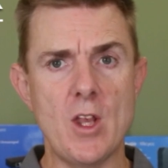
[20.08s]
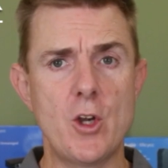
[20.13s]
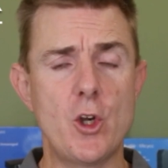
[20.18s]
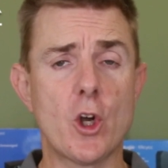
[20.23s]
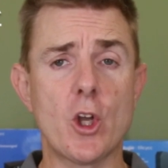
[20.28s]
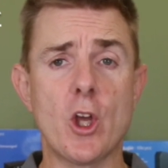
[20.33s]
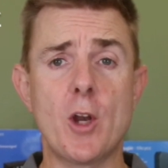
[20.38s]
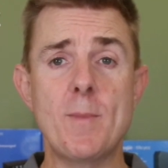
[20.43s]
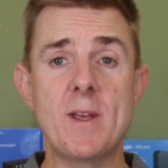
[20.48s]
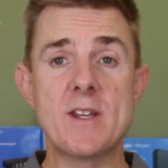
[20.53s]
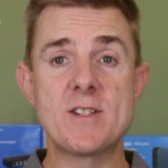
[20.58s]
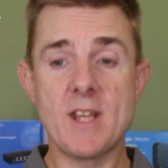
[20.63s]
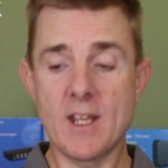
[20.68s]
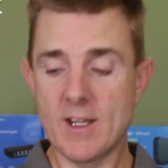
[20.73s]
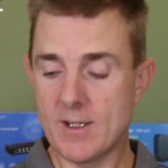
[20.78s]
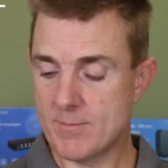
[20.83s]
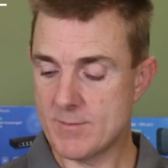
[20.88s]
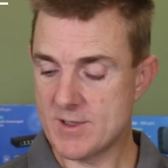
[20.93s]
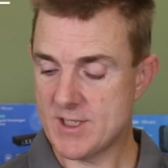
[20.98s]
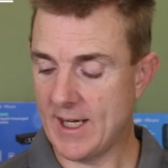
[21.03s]
Not going to be
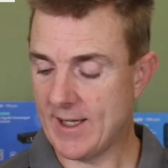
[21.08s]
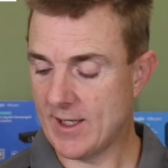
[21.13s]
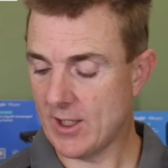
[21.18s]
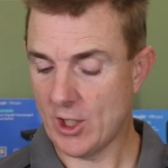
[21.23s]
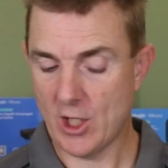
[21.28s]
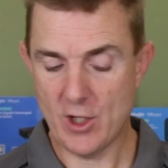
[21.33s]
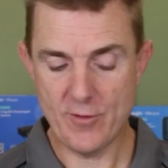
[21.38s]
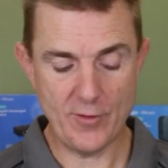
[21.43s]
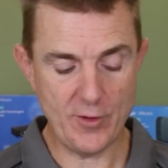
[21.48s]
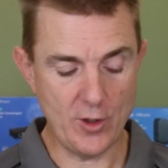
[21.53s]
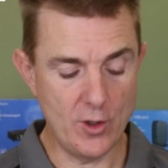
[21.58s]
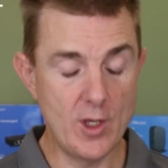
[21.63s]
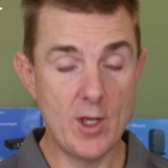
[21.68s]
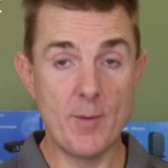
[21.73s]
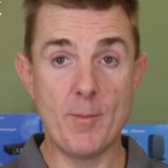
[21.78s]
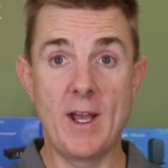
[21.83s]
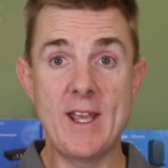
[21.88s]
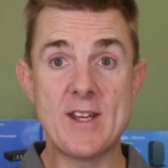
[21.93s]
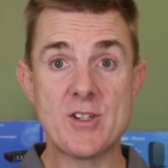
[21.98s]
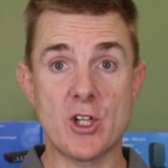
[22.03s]
a technical overview,
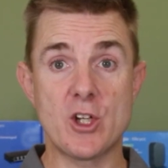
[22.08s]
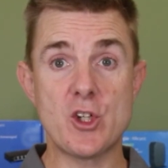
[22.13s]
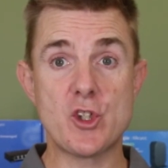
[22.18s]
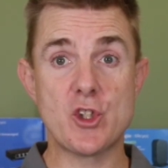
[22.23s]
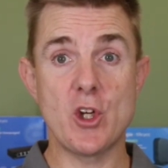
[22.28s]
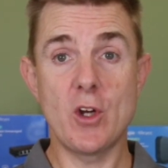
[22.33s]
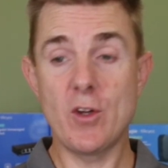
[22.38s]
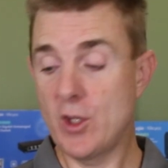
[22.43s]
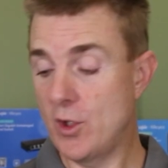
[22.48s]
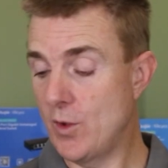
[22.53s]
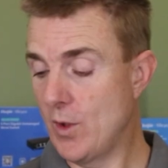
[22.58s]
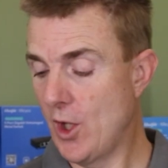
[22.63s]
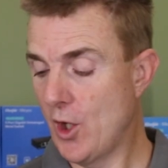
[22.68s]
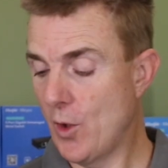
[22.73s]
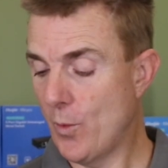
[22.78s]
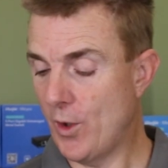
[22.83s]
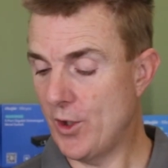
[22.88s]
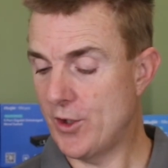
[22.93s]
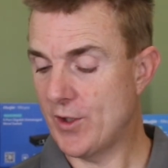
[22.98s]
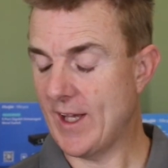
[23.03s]
but is going to show you
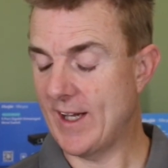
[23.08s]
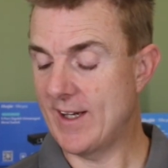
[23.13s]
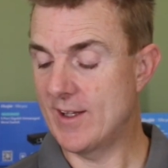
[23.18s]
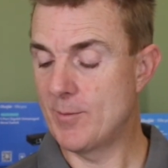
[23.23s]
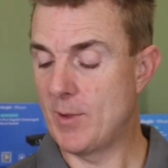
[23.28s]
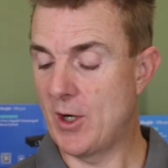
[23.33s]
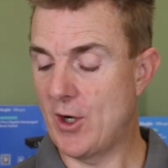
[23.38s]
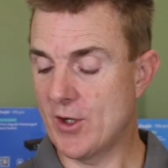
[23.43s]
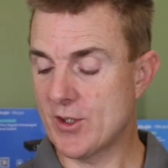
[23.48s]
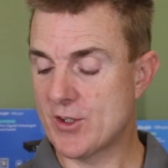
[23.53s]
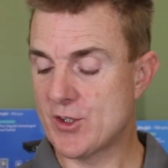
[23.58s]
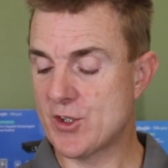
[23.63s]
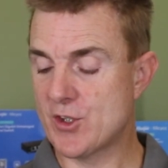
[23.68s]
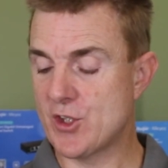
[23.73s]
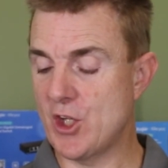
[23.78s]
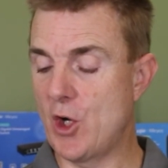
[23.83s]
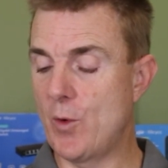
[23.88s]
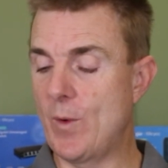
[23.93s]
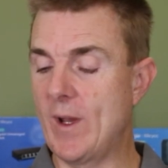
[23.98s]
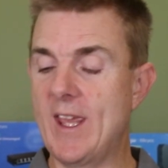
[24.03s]
what you get in the box.
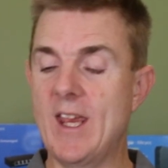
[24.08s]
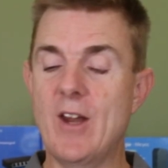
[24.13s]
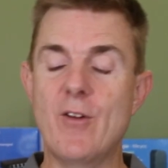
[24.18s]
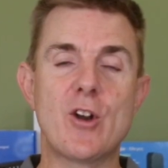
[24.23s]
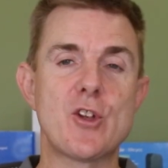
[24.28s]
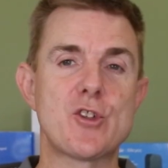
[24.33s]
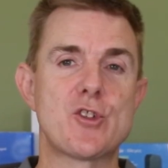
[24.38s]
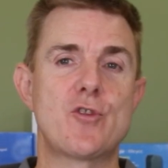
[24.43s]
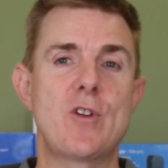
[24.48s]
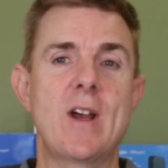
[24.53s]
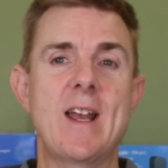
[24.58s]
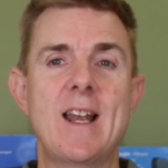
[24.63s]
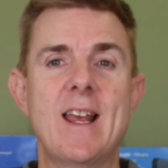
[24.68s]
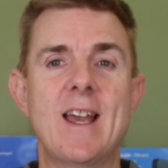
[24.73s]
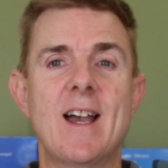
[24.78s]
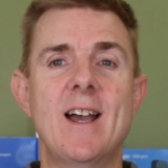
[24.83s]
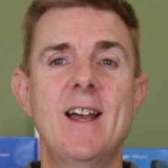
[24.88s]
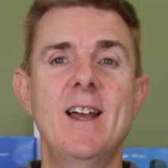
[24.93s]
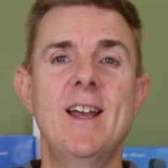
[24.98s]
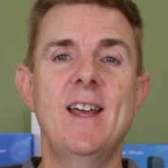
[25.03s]
So we're here in
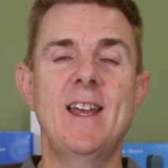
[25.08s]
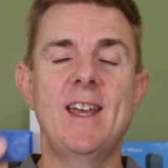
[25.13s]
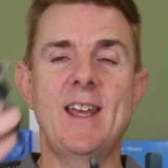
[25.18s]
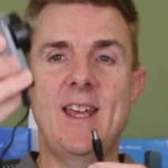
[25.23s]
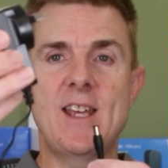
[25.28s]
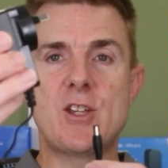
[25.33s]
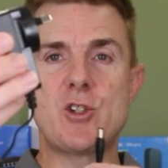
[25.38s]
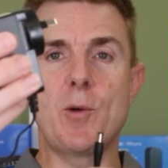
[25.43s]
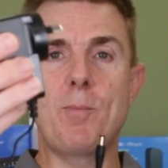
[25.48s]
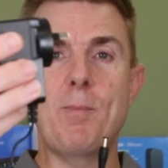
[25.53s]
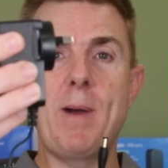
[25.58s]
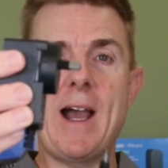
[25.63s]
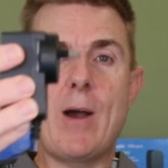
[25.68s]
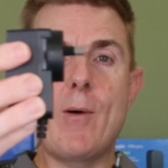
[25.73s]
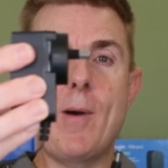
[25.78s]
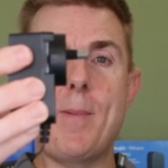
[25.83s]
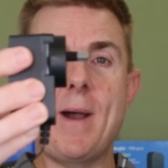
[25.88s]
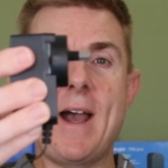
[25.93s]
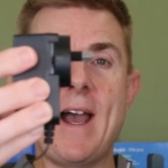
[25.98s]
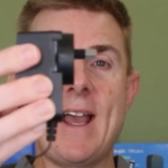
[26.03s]
Australia. Here's your
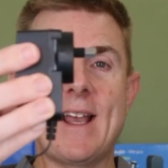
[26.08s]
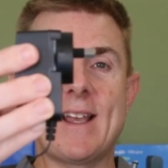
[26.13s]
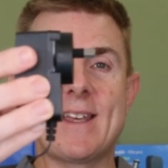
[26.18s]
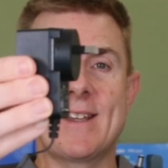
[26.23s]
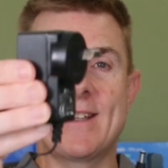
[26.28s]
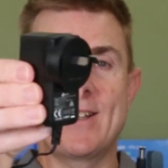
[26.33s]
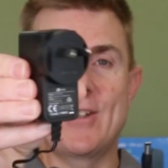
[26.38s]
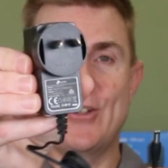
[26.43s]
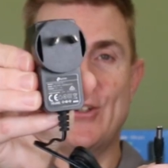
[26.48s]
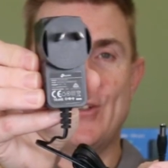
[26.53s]
power pack.